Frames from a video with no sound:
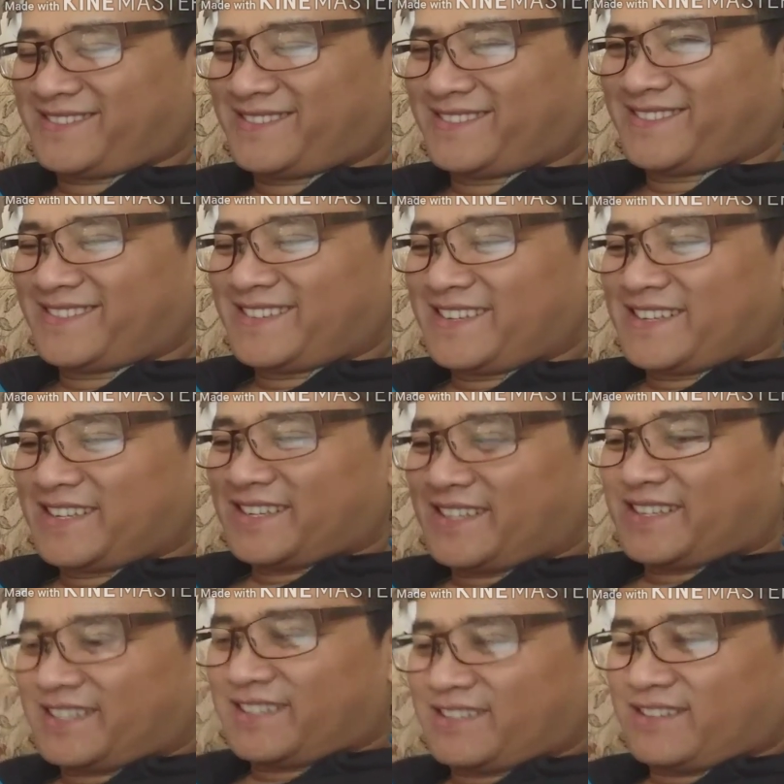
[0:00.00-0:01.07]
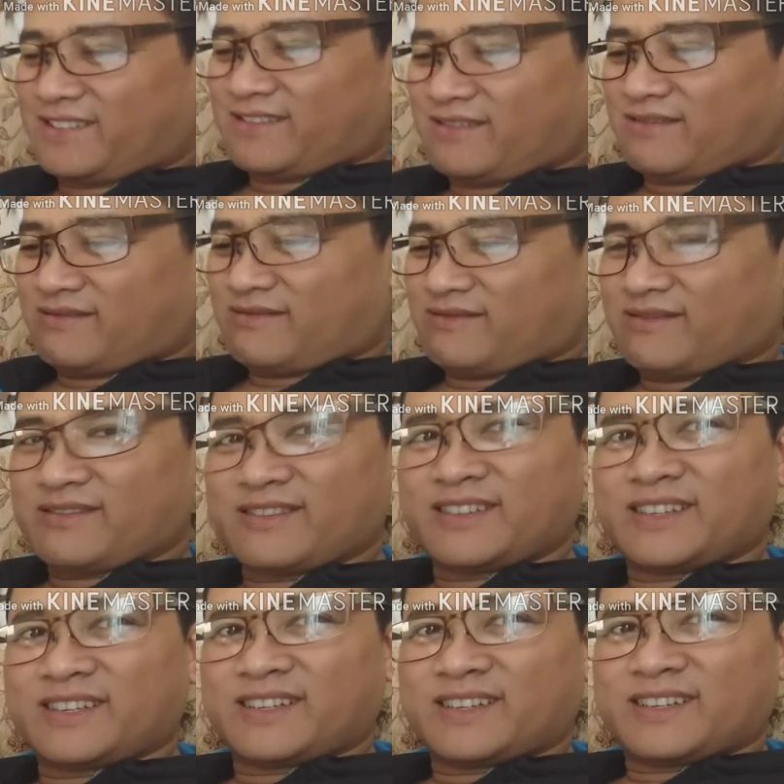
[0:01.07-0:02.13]

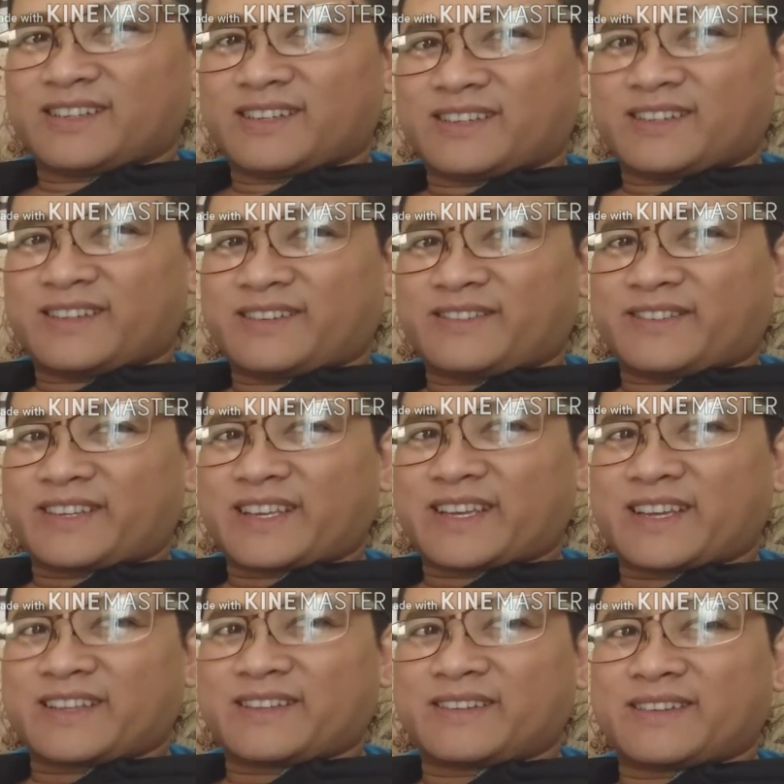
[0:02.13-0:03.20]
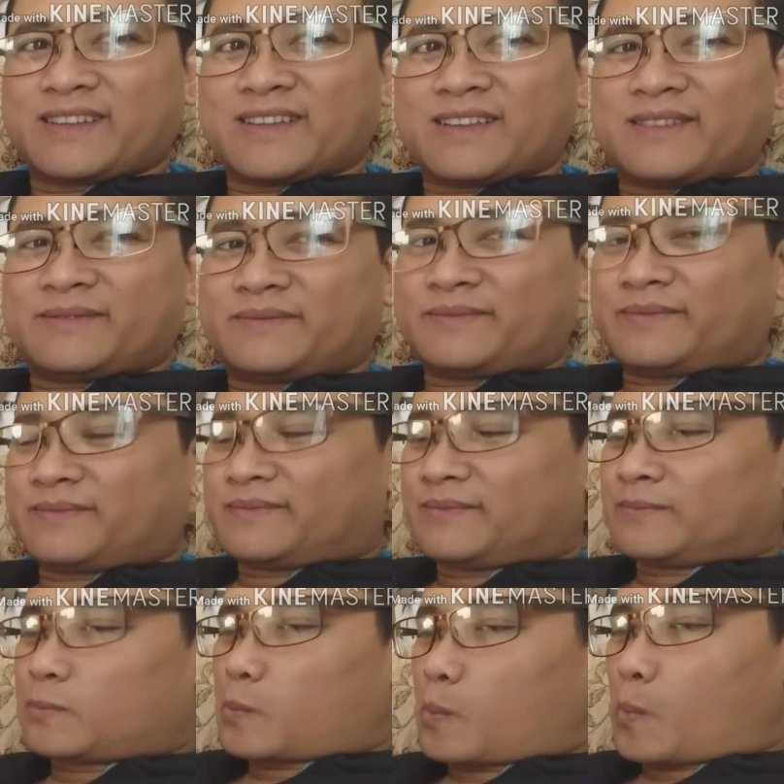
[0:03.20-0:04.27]

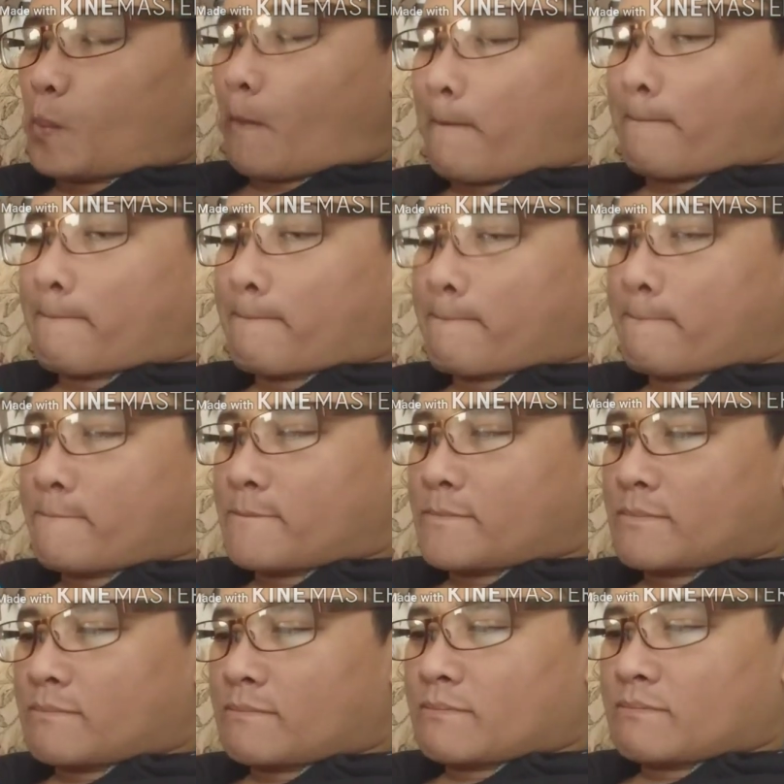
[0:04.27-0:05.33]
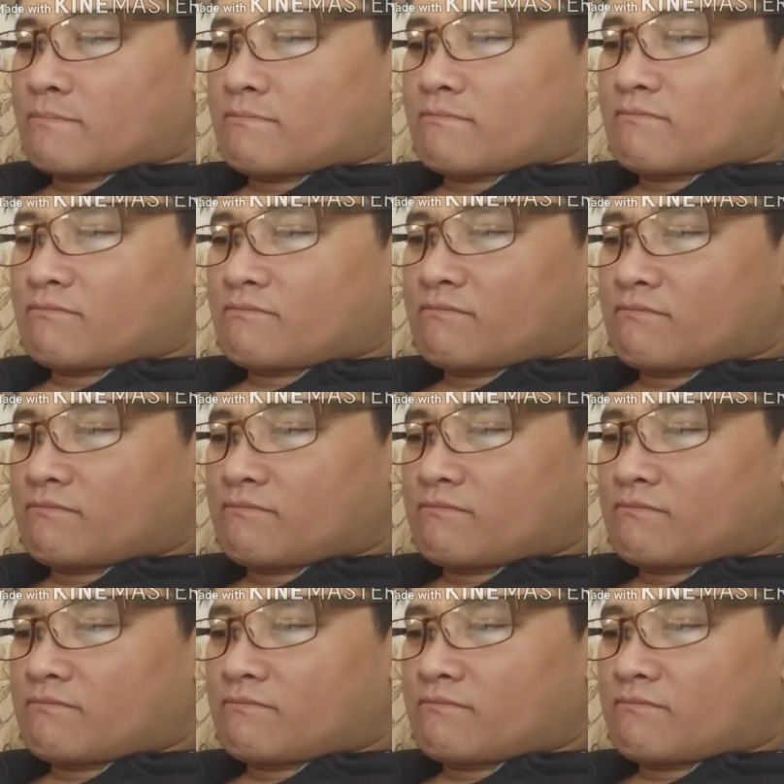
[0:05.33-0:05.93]
This person isn't speaking.